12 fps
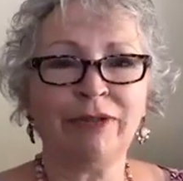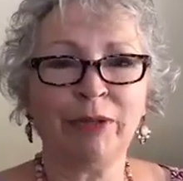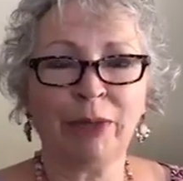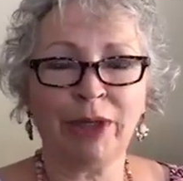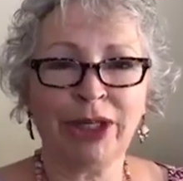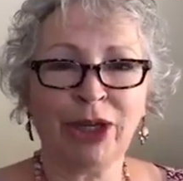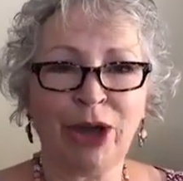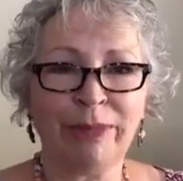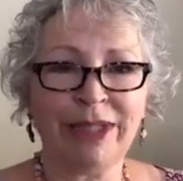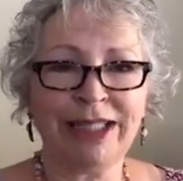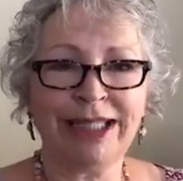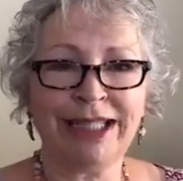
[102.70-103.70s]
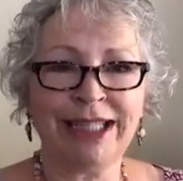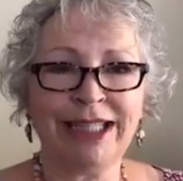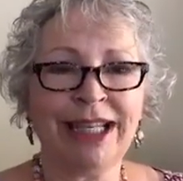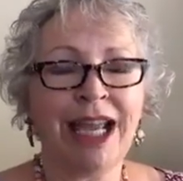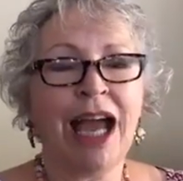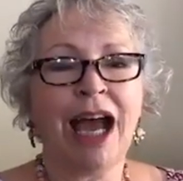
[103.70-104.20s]
put any comments in,
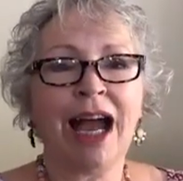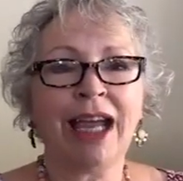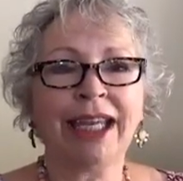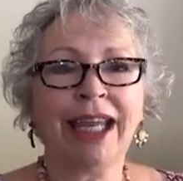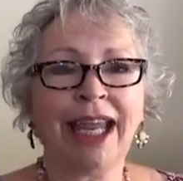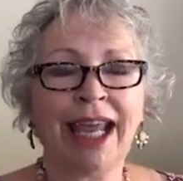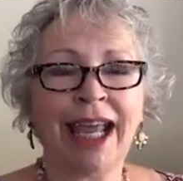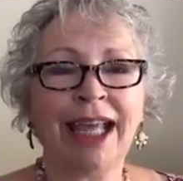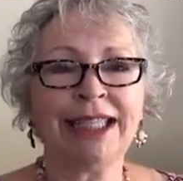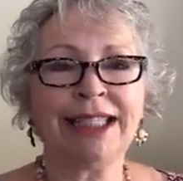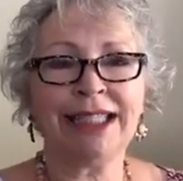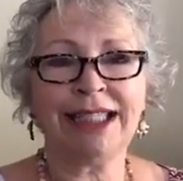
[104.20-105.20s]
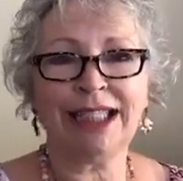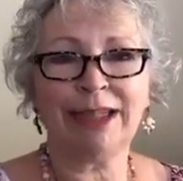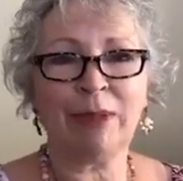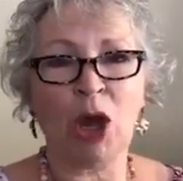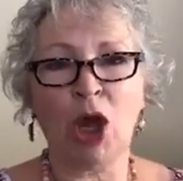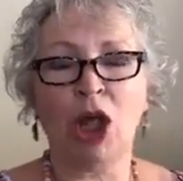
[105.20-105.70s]
I can't see them
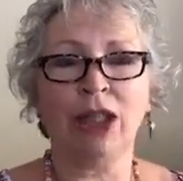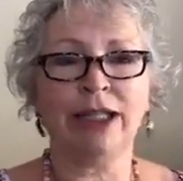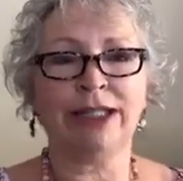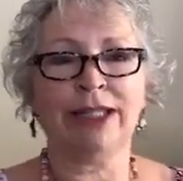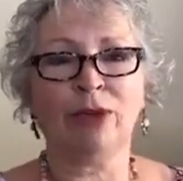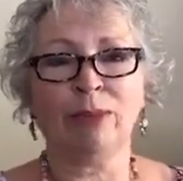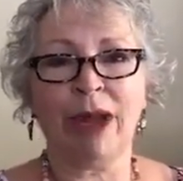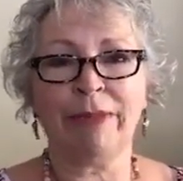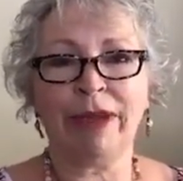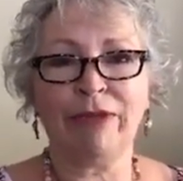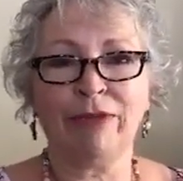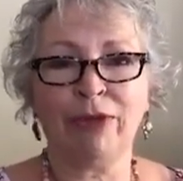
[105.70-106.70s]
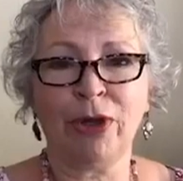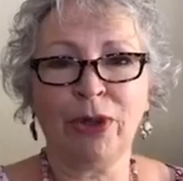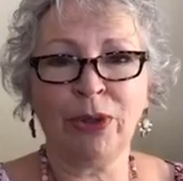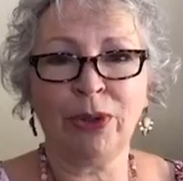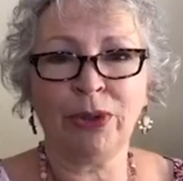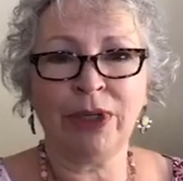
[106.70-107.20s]
all as they go by my
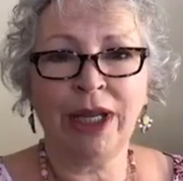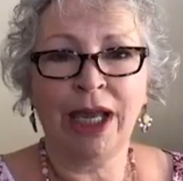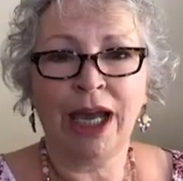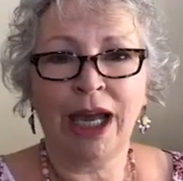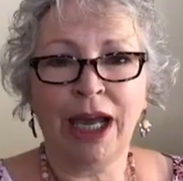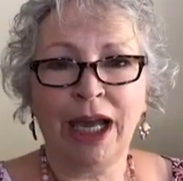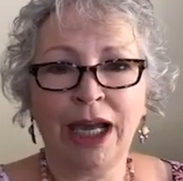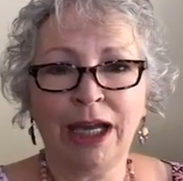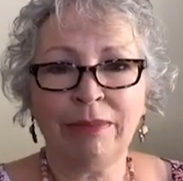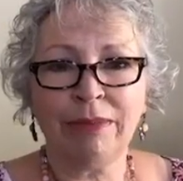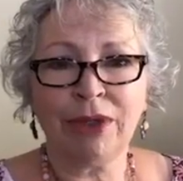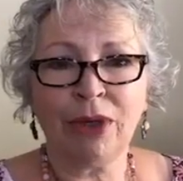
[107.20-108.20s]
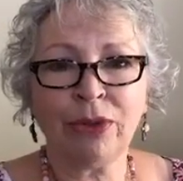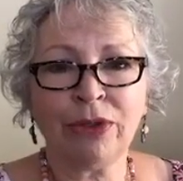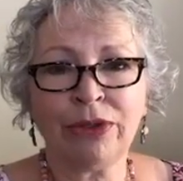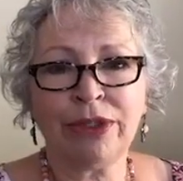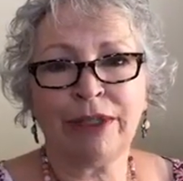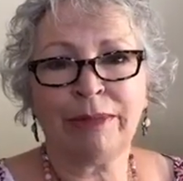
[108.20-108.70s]
phone. Oh,
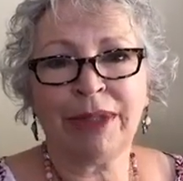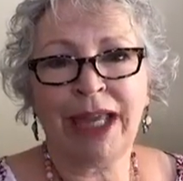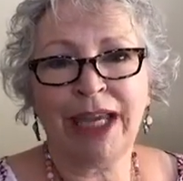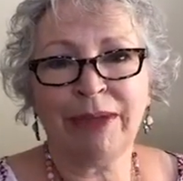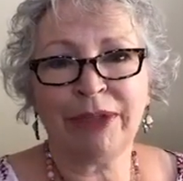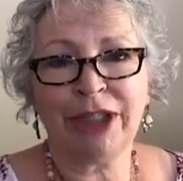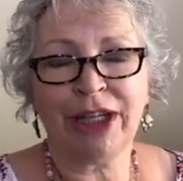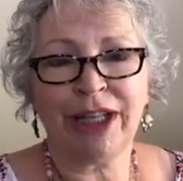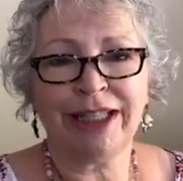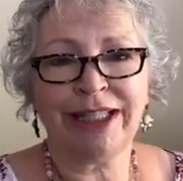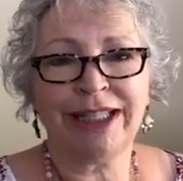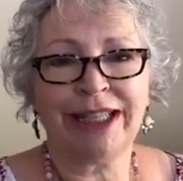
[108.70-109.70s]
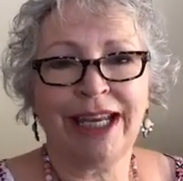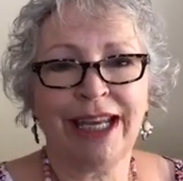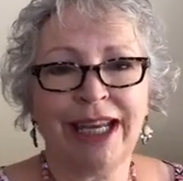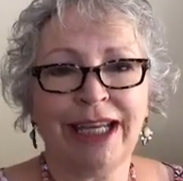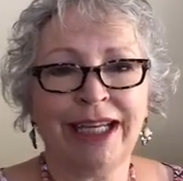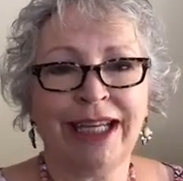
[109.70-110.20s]
there's some lag, Michelle is
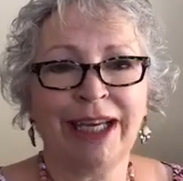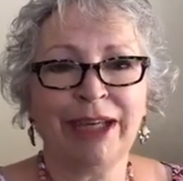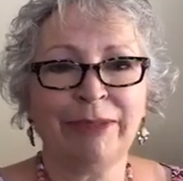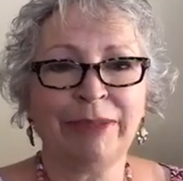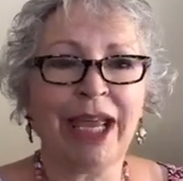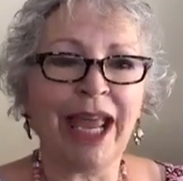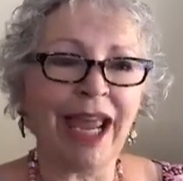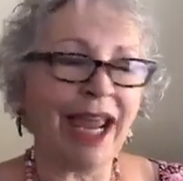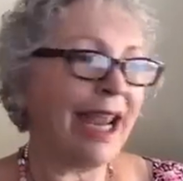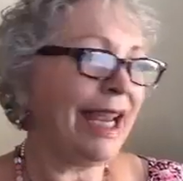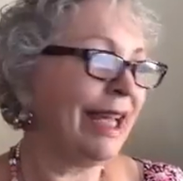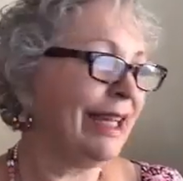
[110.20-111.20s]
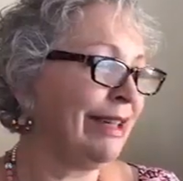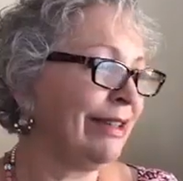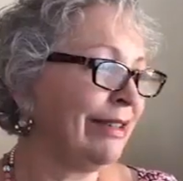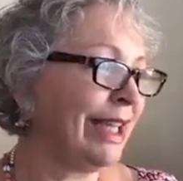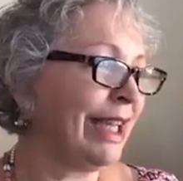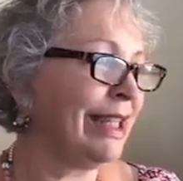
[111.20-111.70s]
saying. Yay.
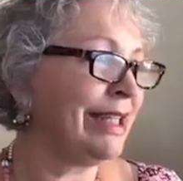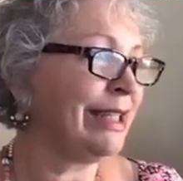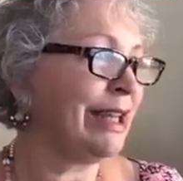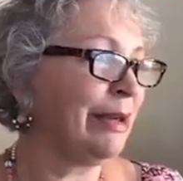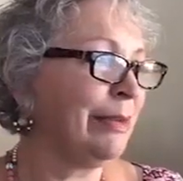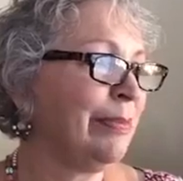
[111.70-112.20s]
Okay, so